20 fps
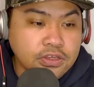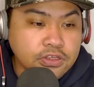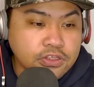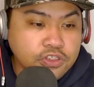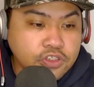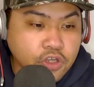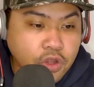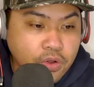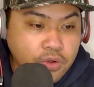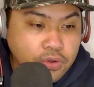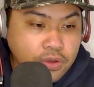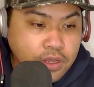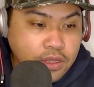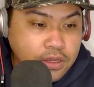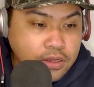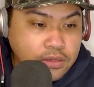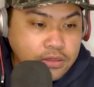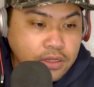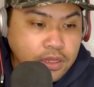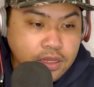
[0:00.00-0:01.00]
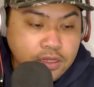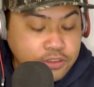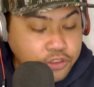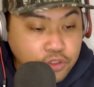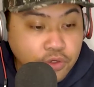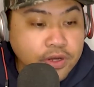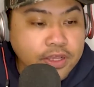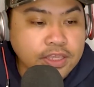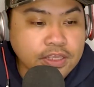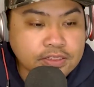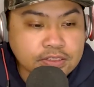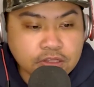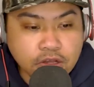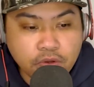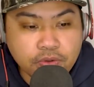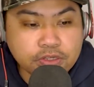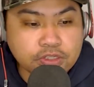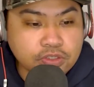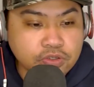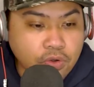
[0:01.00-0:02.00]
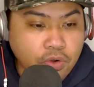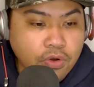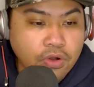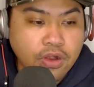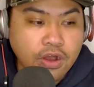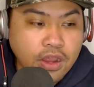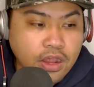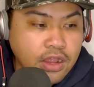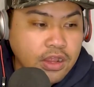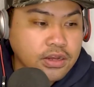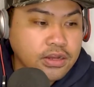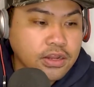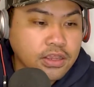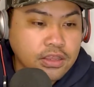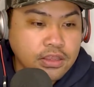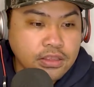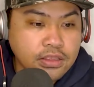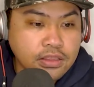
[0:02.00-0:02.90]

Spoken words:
shooting his lowest score on